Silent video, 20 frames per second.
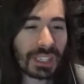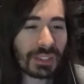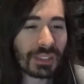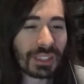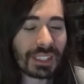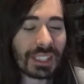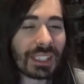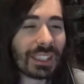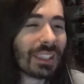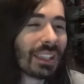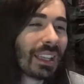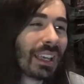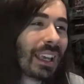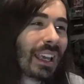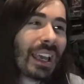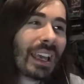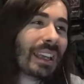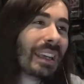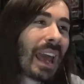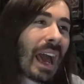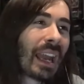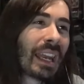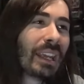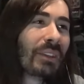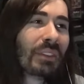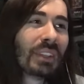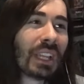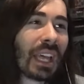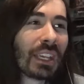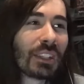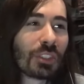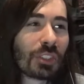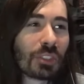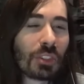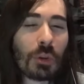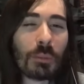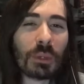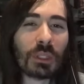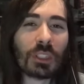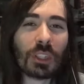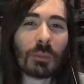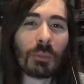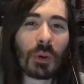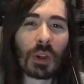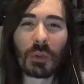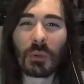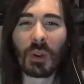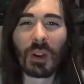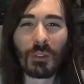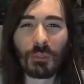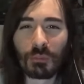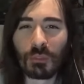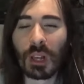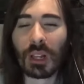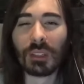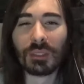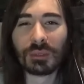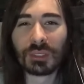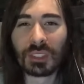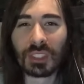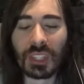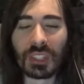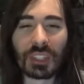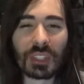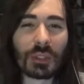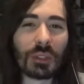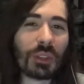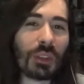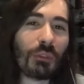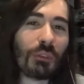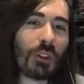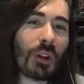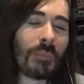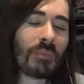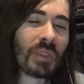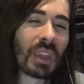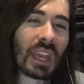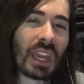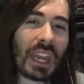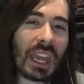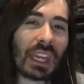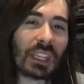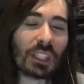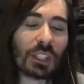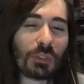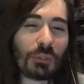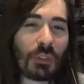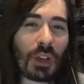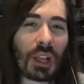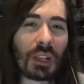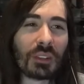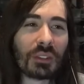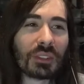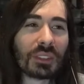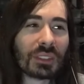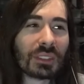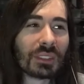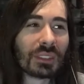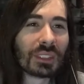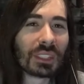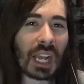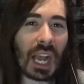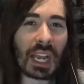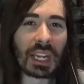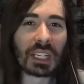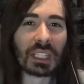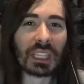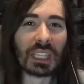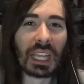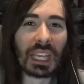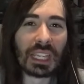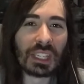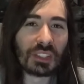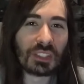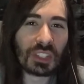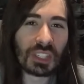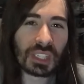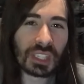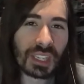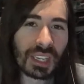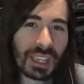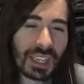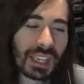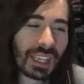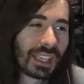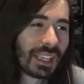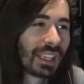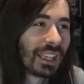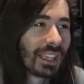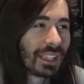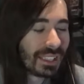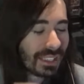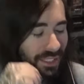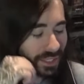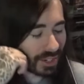even, not even like stupid to the point where it felt sensical in the film. It just felt kind of lazy, you